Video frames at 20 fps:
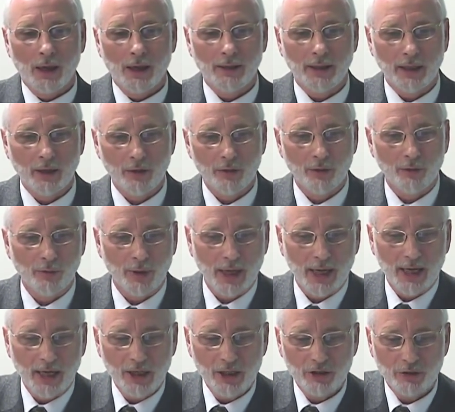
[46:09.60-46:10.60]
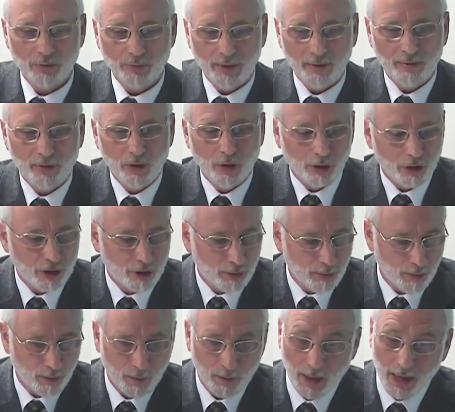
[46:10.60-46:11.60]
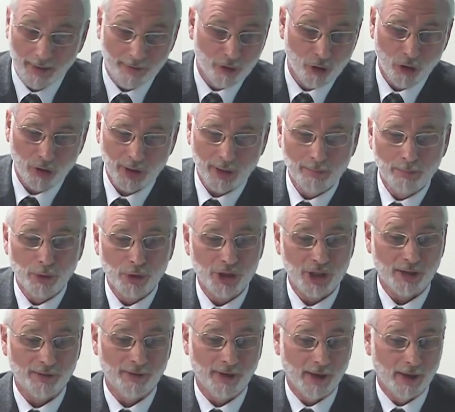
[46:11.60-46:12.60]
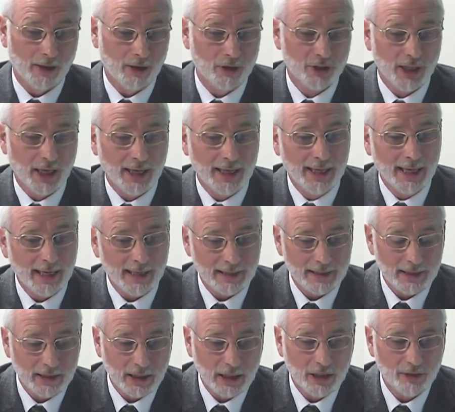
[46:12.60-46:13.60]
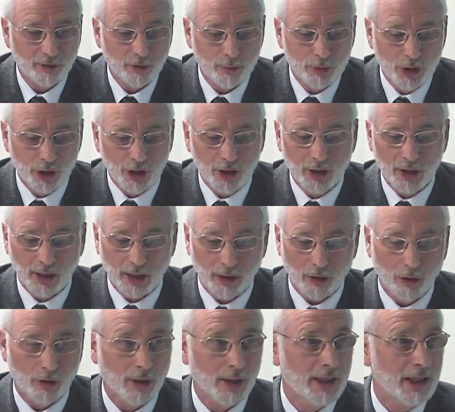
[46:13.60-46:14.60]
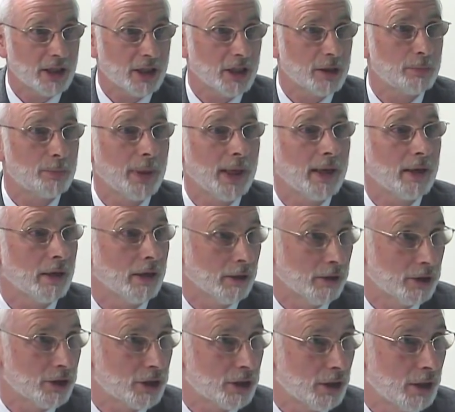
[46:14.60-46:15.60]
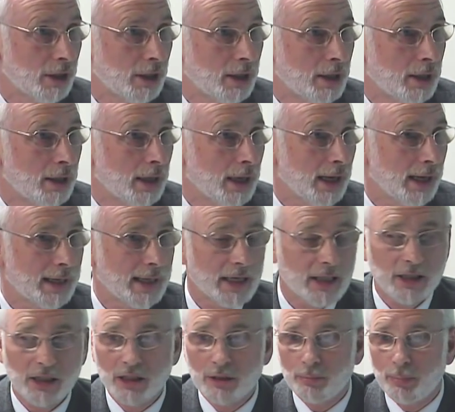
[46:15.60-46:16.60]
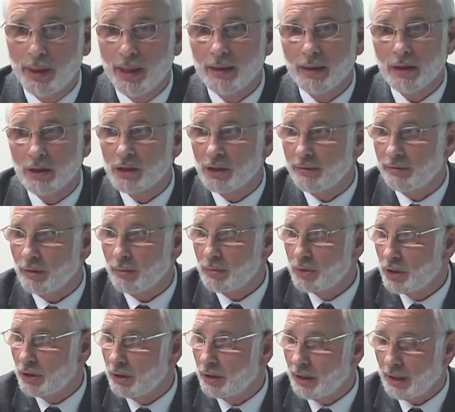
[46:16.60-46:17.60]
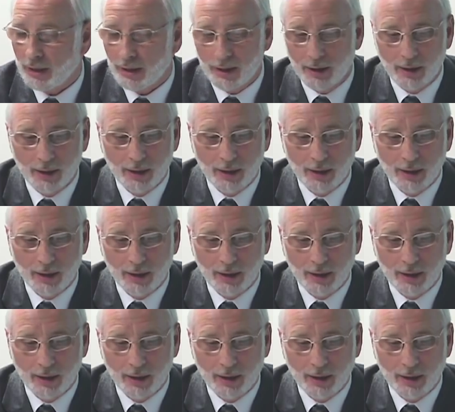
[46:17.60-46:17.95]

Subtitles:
And then on the right, we've got, I've called him Mustafa, because I guess he's from Turkey, or at least his parents. I guess his parents are from Turkey.